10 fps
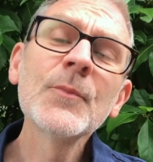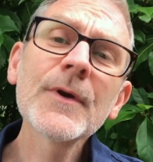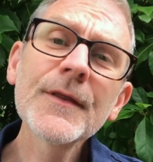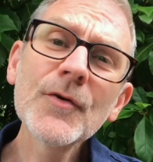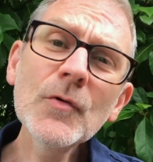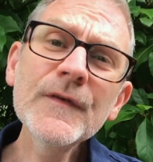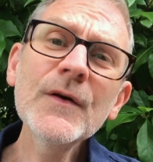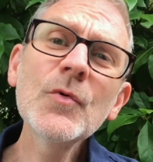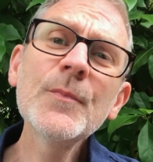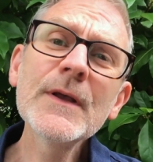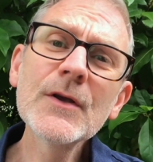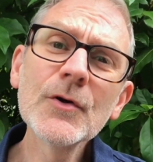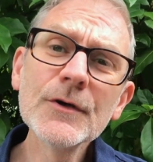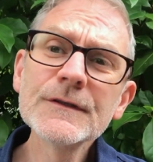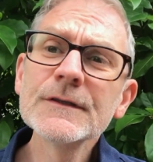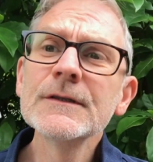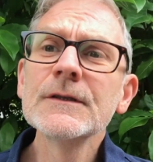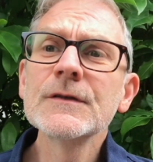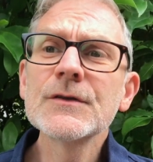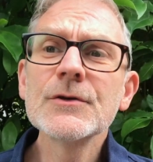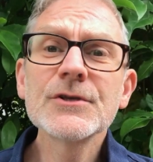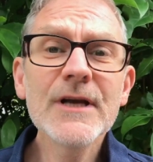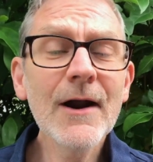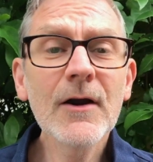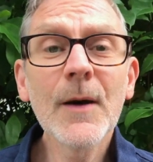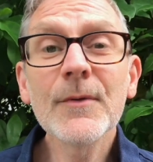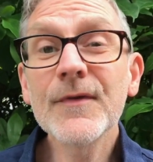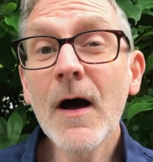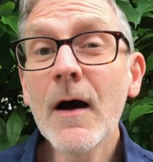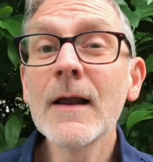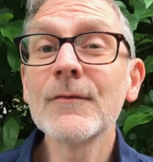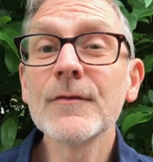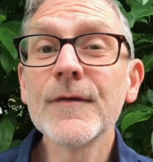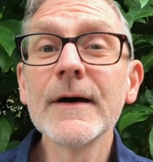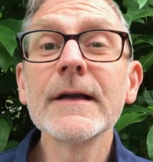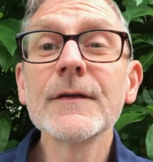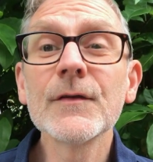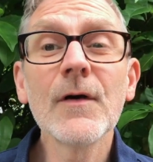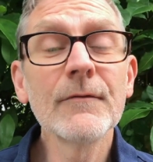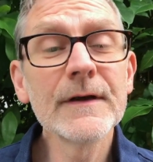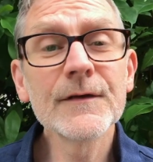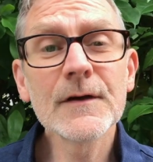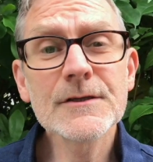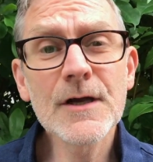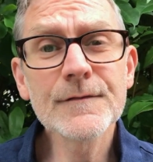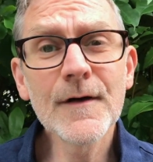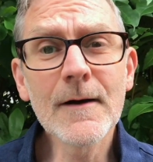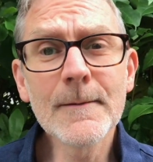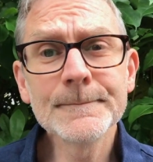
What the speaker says: But I thought it would be good to share a couple of the high-level findings of our research so far.